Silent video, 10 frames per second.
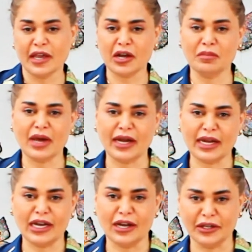here in
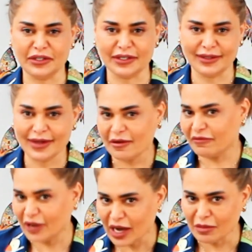Bahrain and London,
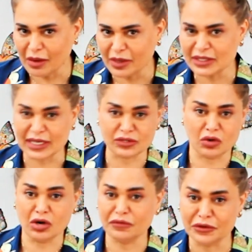Villa Mamas, as
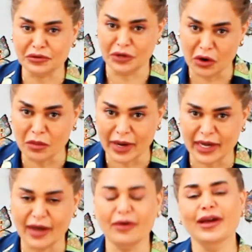all of you know by
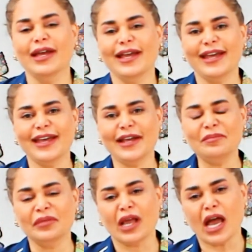now,
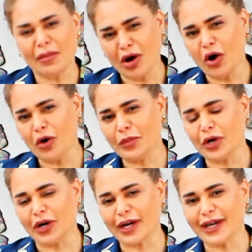I'm a home
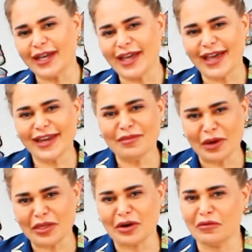cook and a
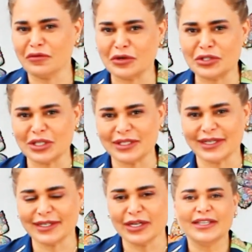mother of 4
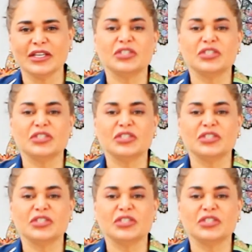children.